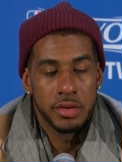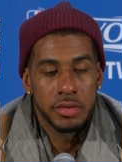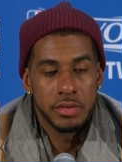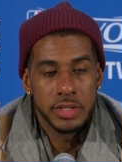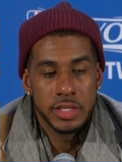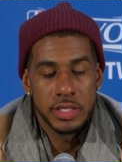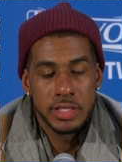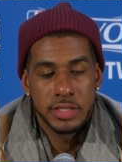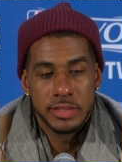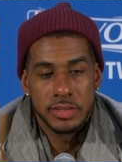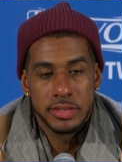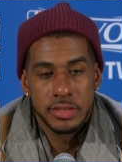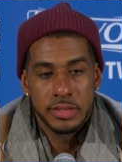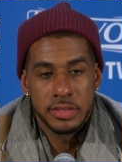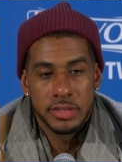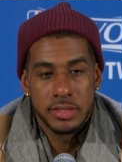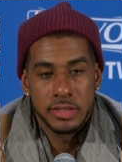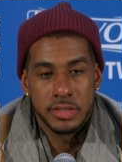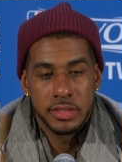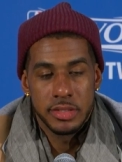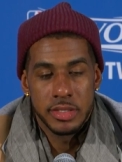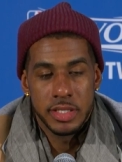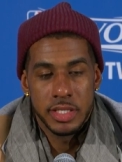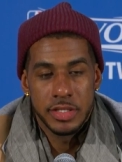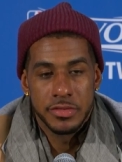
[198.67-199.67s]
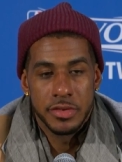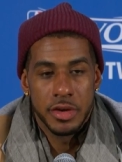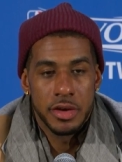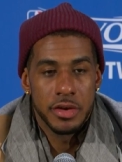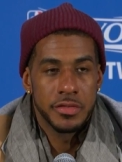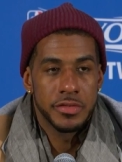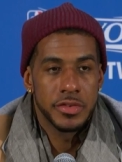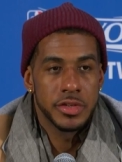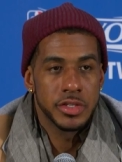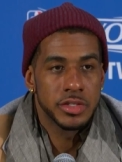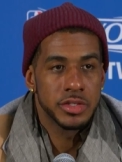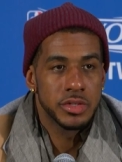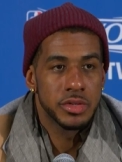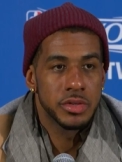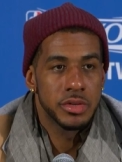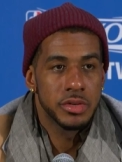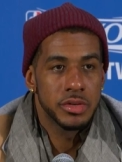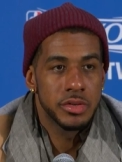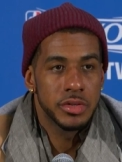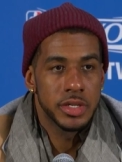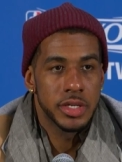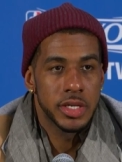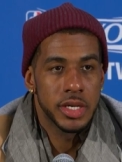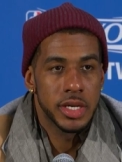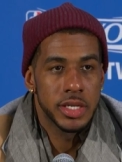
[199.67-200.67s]
He's very
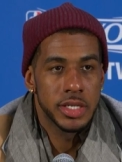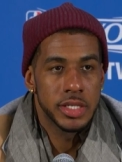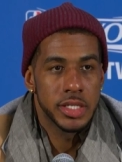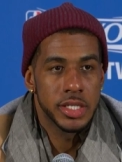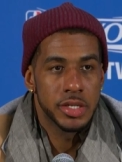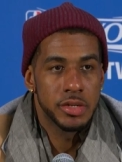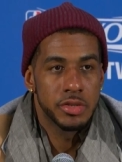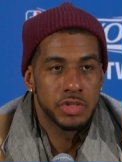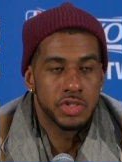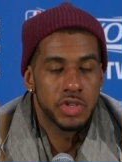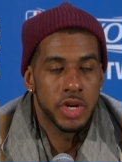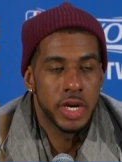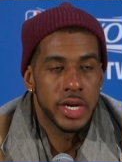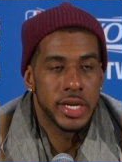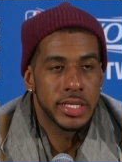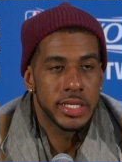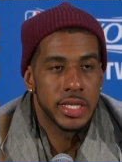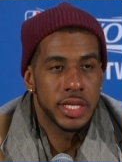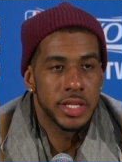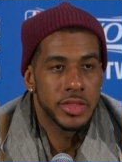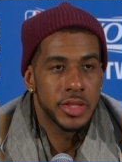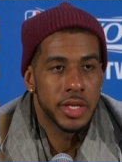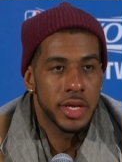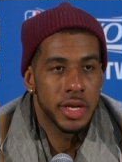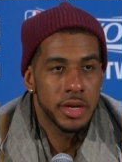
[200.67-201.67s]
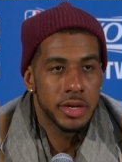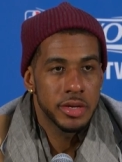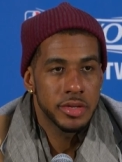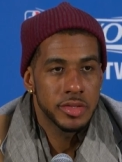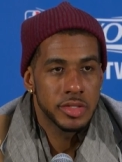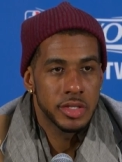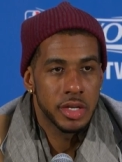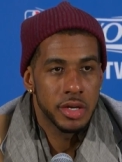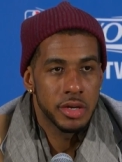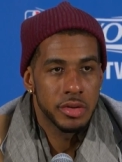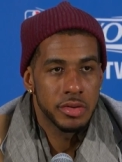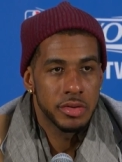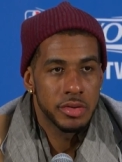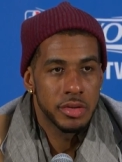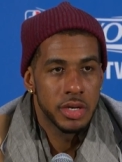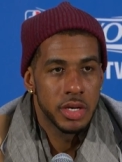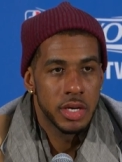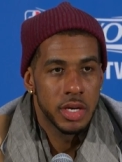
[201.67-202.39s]
physical, you know, trying to get there. So